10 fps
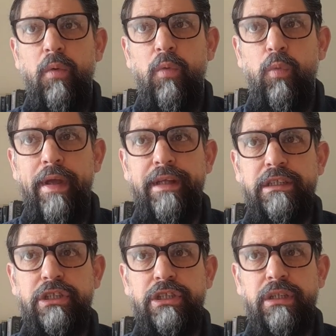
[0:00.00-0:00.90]

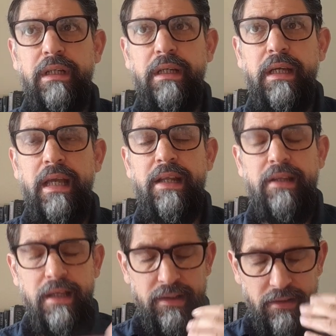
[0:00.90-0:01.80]
which
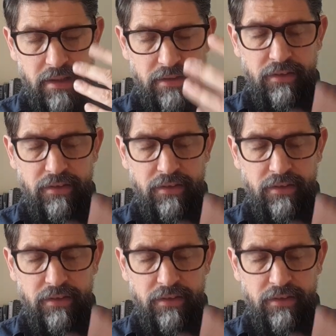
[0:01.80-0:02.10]
in